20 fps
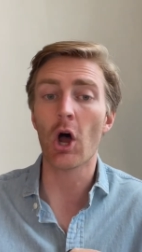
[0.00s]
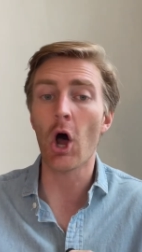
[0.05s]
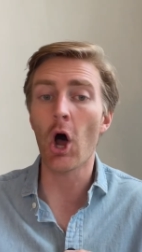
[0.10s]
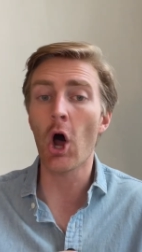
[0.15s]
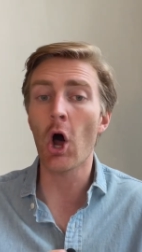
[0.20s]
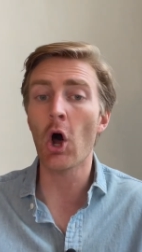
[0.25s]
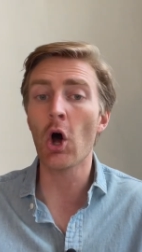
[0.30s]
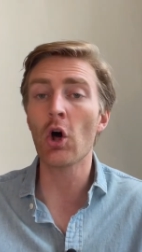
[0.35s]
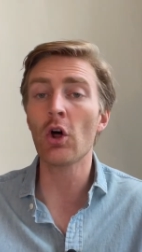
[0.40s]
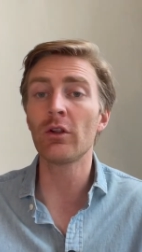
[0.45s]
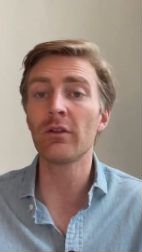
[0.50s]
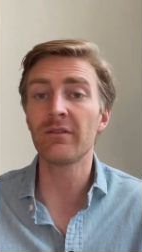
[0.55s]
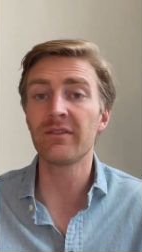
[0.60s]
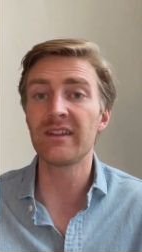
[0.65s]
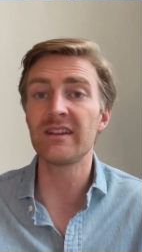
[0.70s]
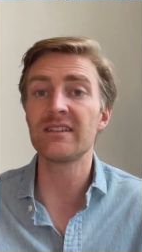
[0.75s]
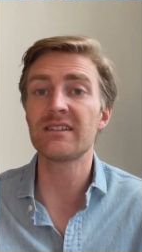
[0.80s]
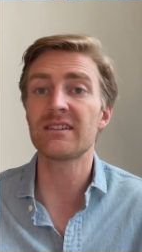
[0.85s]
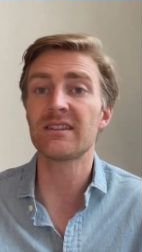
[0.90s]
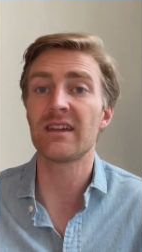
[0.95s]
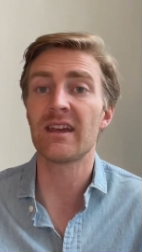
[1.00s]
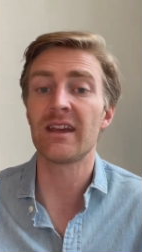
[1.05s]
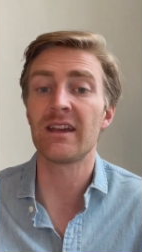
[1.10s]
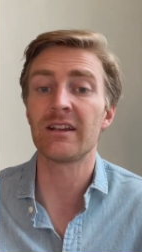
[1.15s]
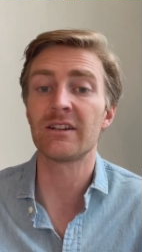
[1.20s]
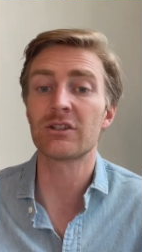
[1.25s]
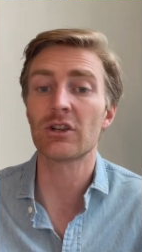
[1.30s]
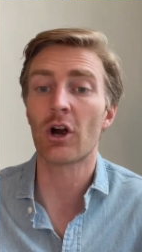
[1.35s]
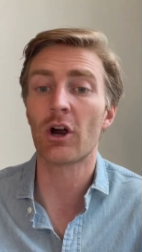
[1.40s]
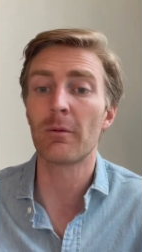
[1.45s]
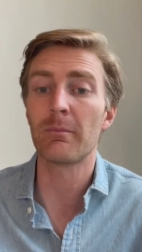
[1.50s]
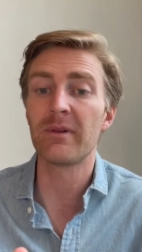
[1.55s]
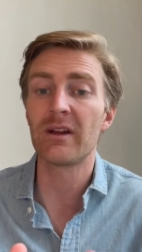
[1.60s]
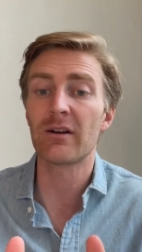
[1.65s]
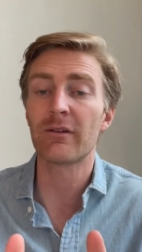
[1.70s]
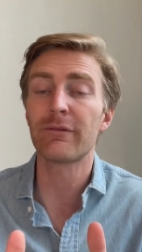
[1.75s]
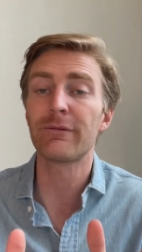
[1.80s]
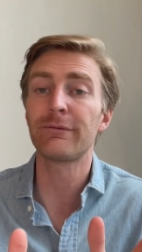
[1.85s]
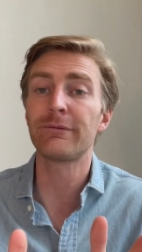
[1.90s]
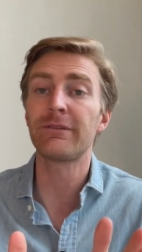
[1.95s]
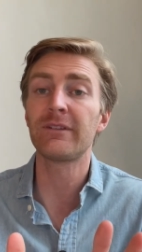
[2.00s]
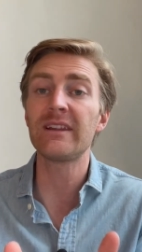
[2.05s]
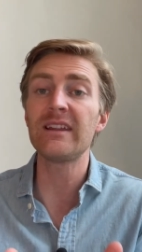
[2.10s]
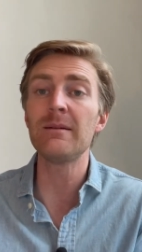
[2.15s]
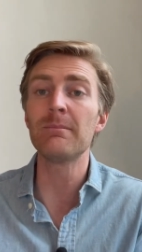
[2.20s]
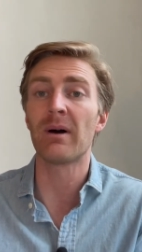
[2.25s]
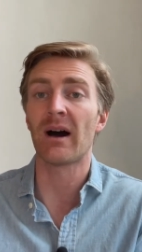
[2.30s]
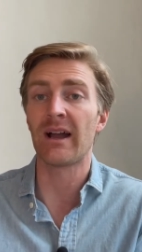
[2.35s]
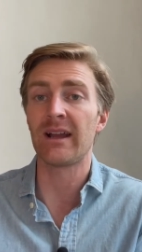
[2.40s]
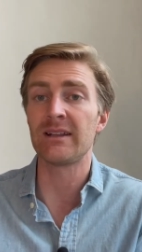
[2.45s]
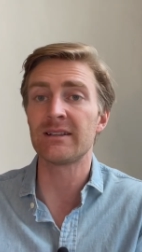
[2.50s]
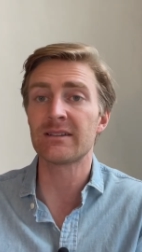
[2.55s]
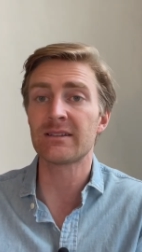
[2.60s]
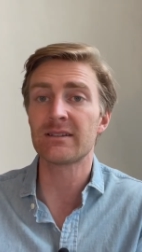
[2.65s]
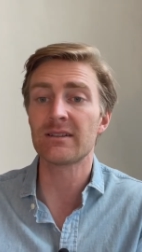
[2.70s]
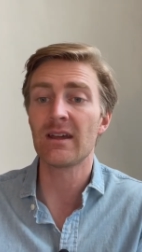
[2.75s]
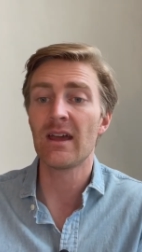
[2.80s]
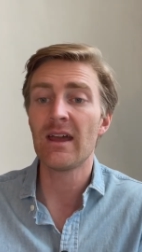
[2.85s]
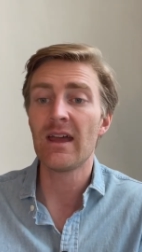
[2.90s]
all of these things are mere flea bites